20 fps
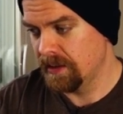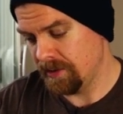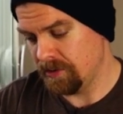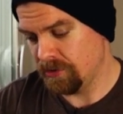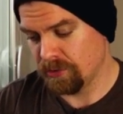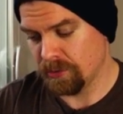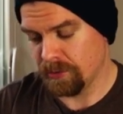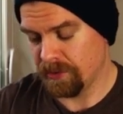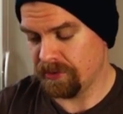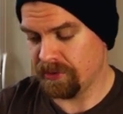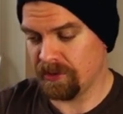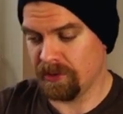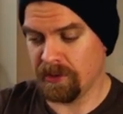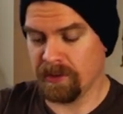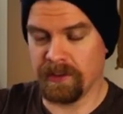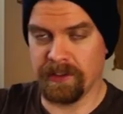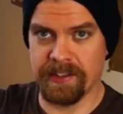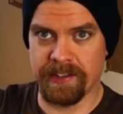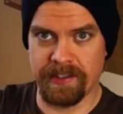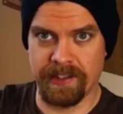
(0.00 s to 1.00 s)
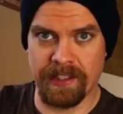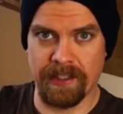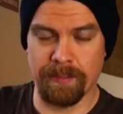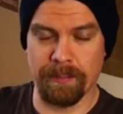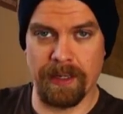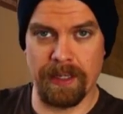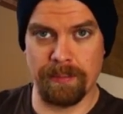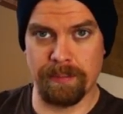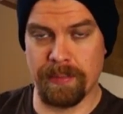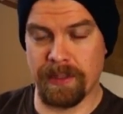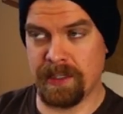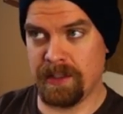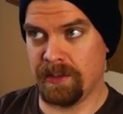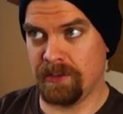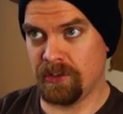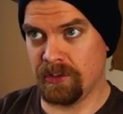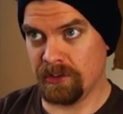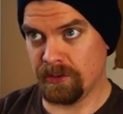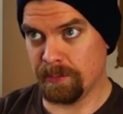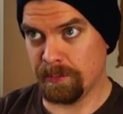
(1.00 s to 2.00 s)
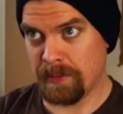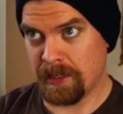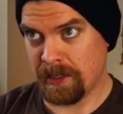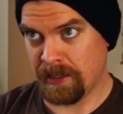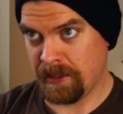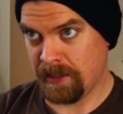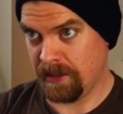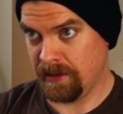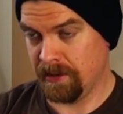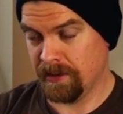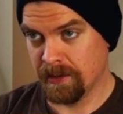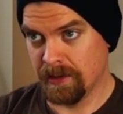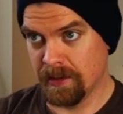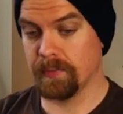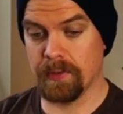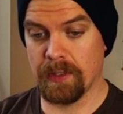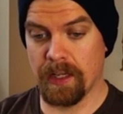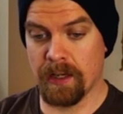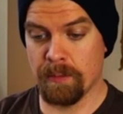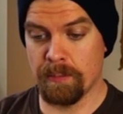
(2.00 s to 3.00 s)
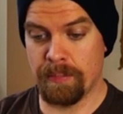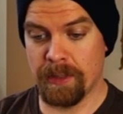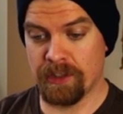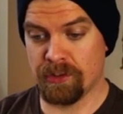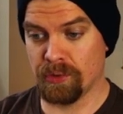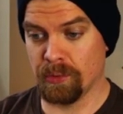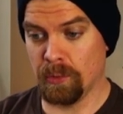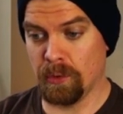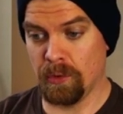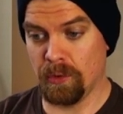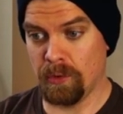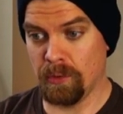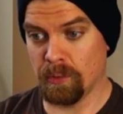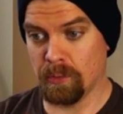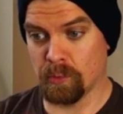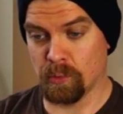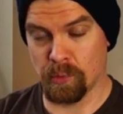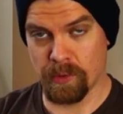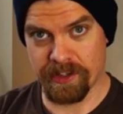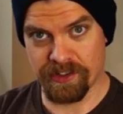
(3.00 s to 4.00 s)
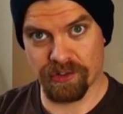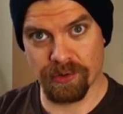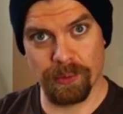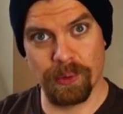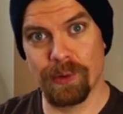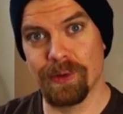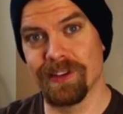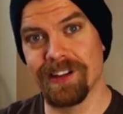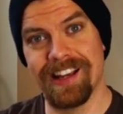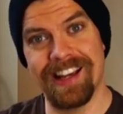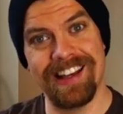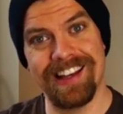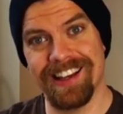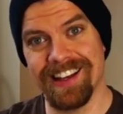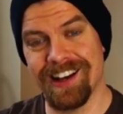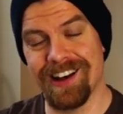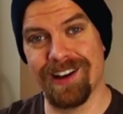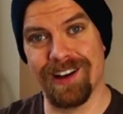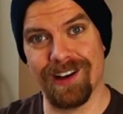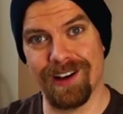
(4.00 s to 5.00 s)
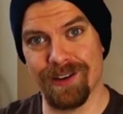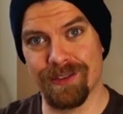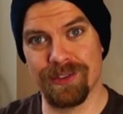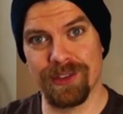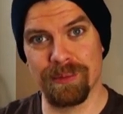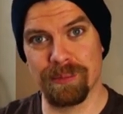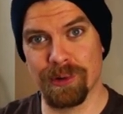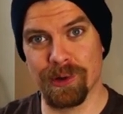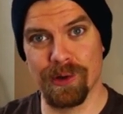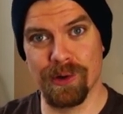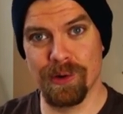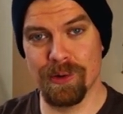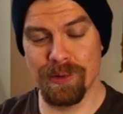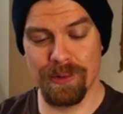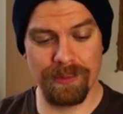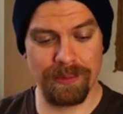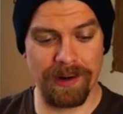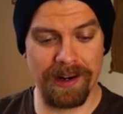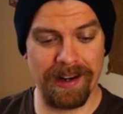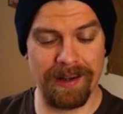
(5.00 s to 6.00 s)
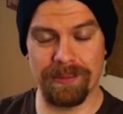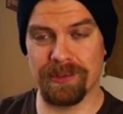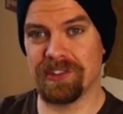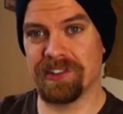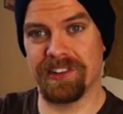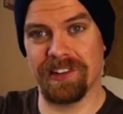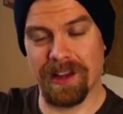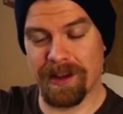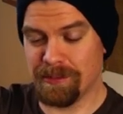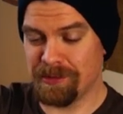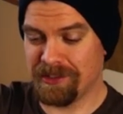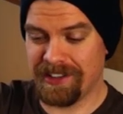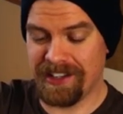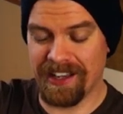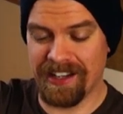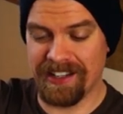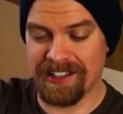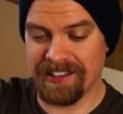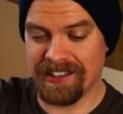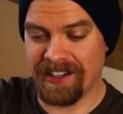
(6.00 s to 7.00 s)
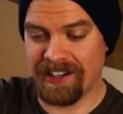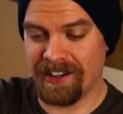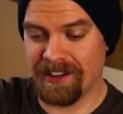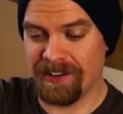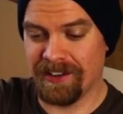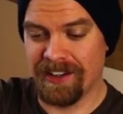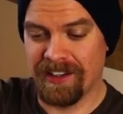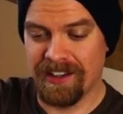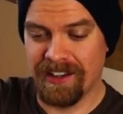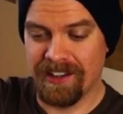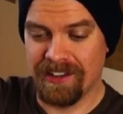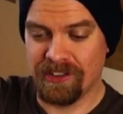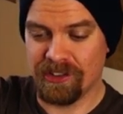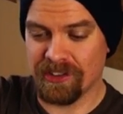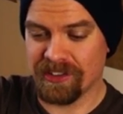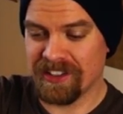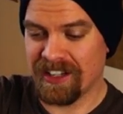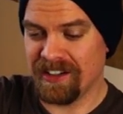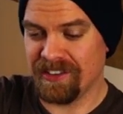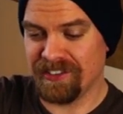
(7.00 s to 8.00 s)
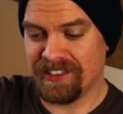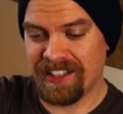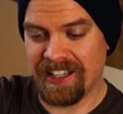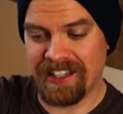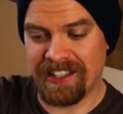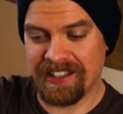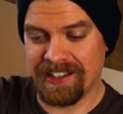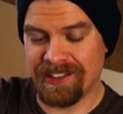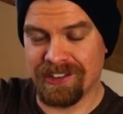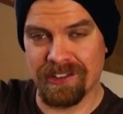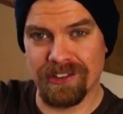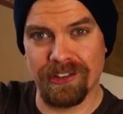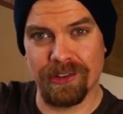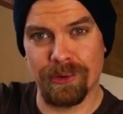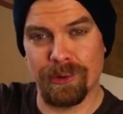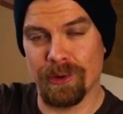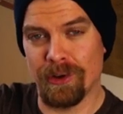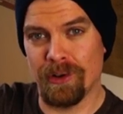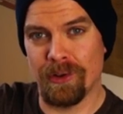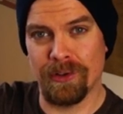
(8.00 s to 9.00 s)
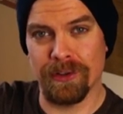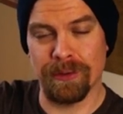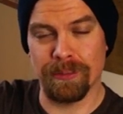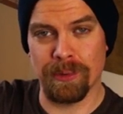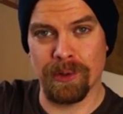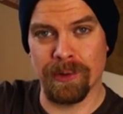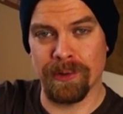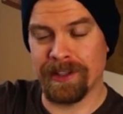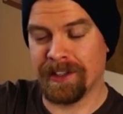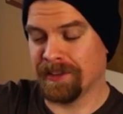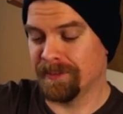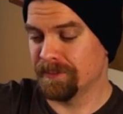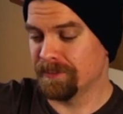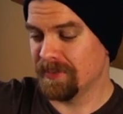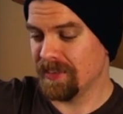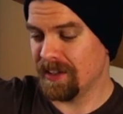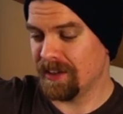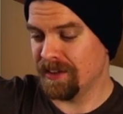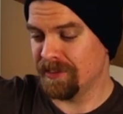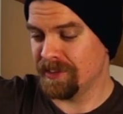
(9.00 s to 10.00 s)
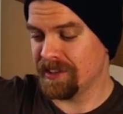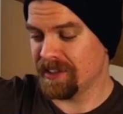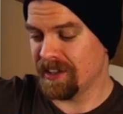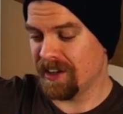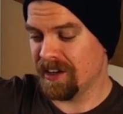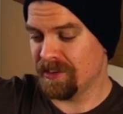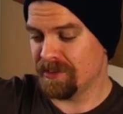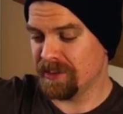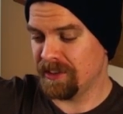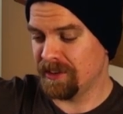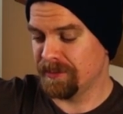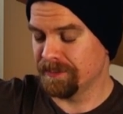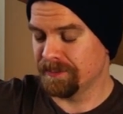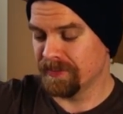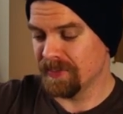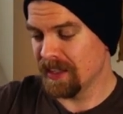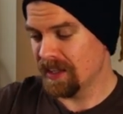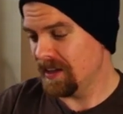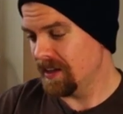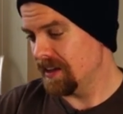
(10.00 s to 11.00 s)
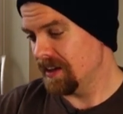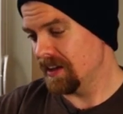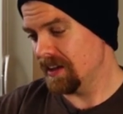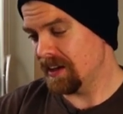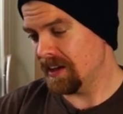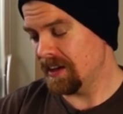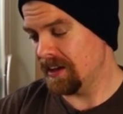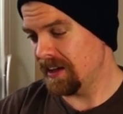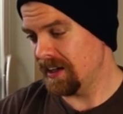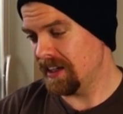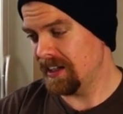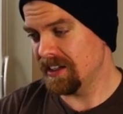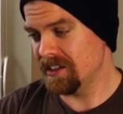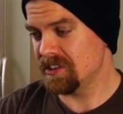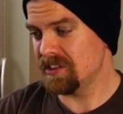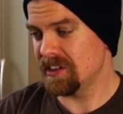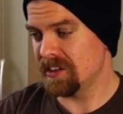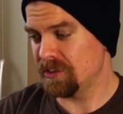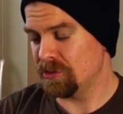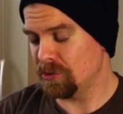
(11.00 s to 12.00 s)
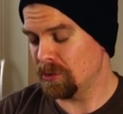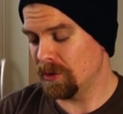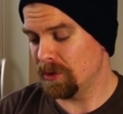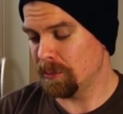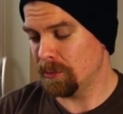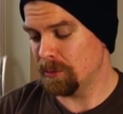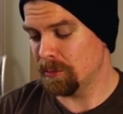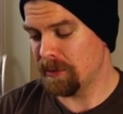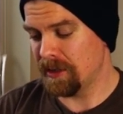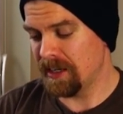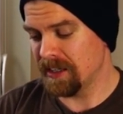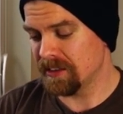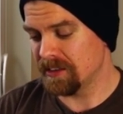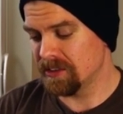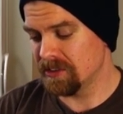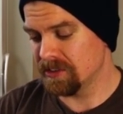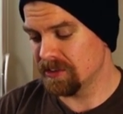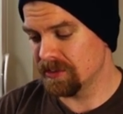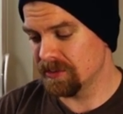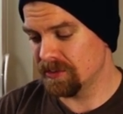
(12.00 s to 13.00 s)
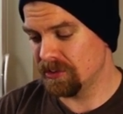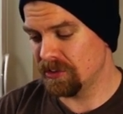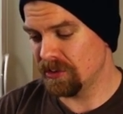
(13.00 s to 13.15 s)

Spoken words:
this sort of circly thing might be just my habitual ritual of the brew, where I'm standing there just kind of getting into all the brewing of the coffee. And it's an enjoyable practice.